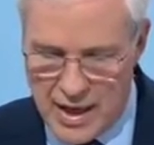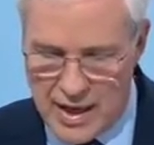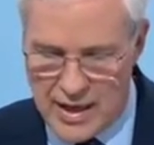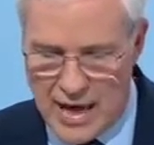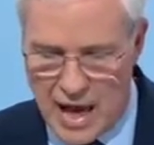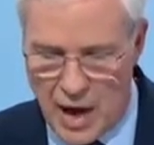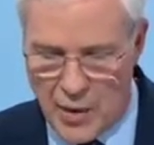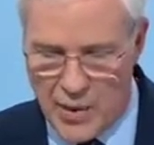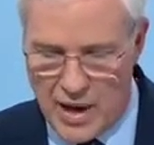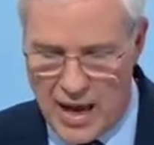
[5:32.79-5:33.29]

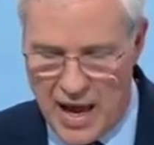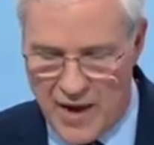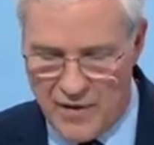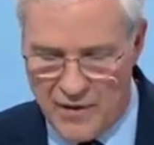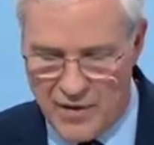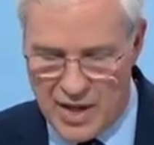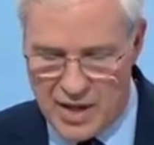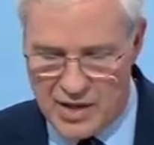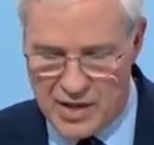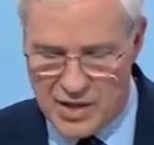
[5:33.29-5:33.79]
Now we
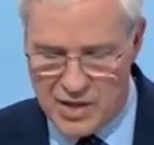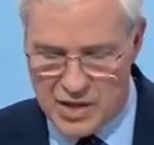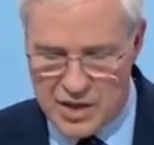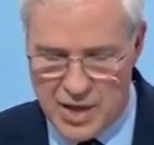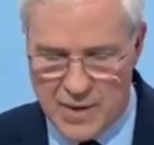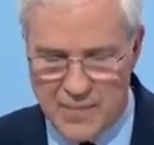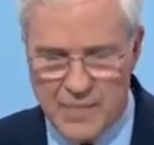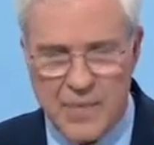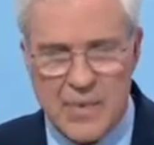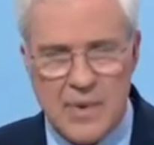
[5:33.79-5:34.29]
have this
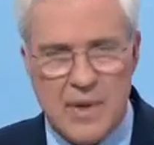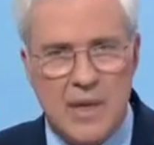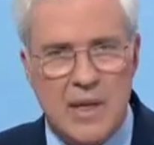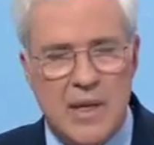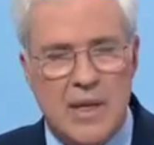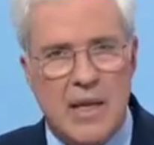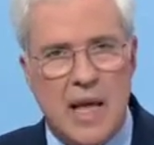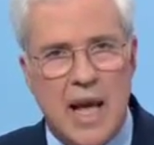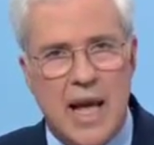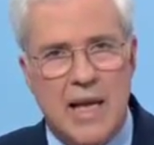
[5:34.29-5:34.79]

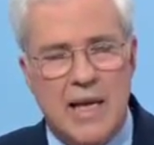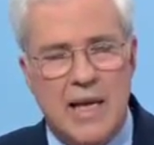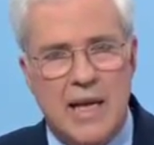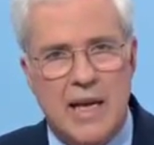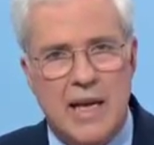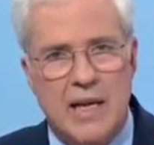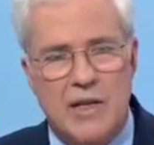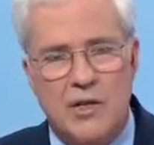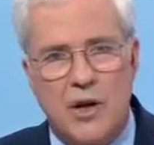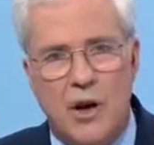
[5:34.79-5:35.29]
8
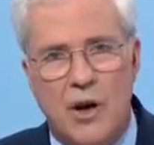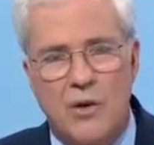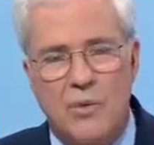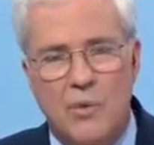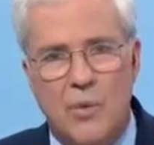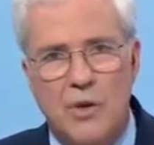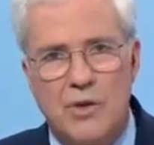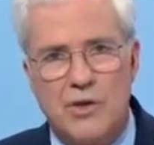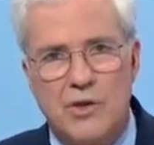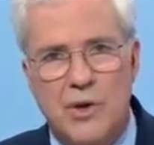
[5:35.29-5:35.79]
years on.
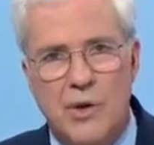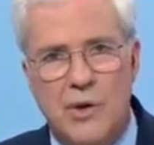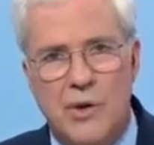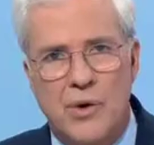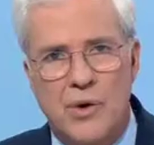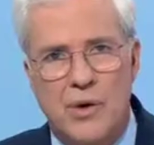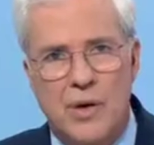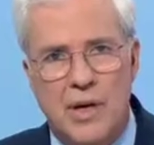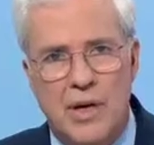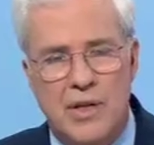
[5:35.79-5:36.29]
What's
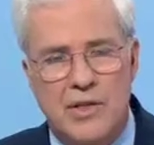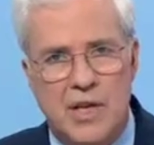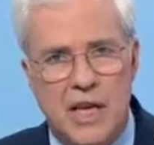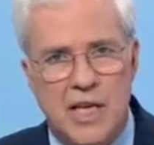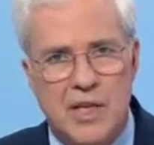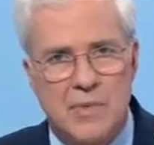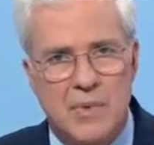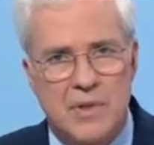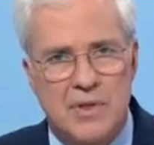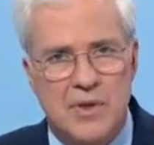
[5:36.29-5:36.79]
your
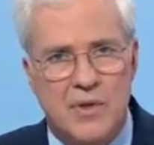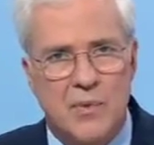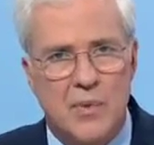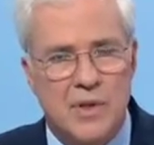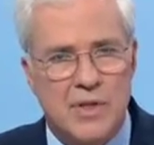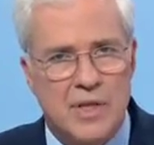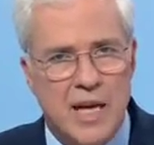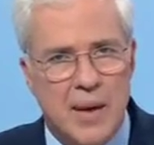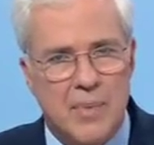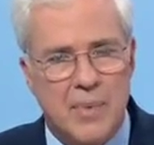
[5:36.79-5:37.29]
assessment of
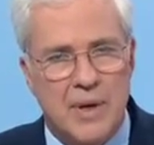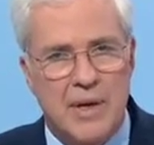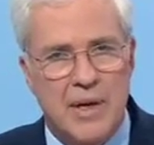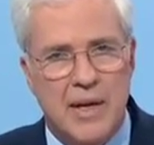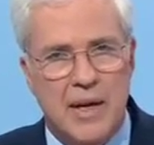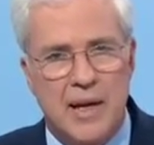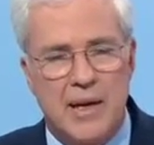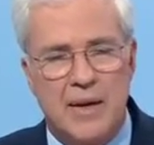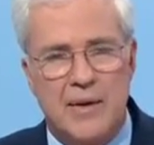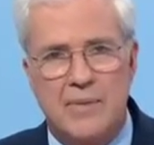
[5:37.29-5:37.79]
what's happened
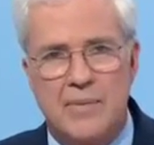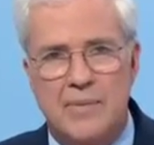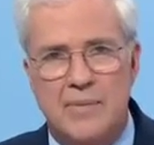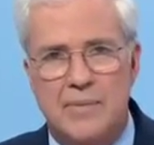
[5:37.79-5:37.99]
here?